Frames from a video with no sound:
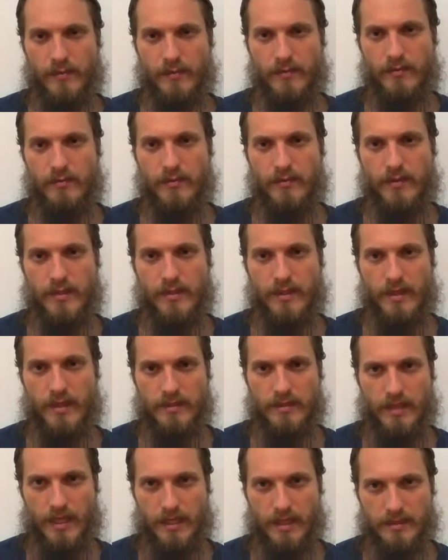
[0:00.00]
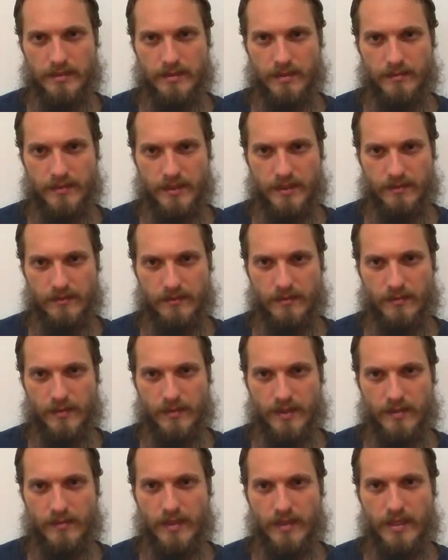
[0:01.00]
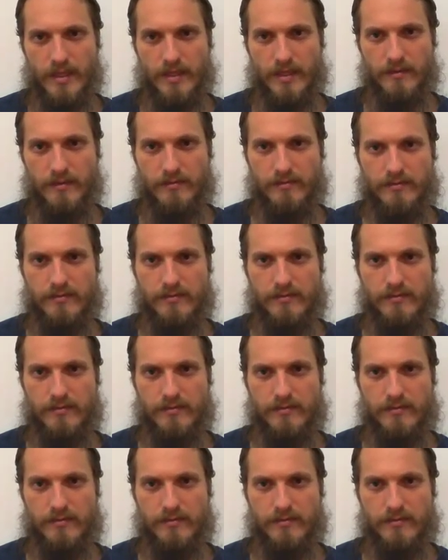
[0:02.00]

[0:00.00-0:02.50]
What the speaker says: it would really unlock something for me in my life?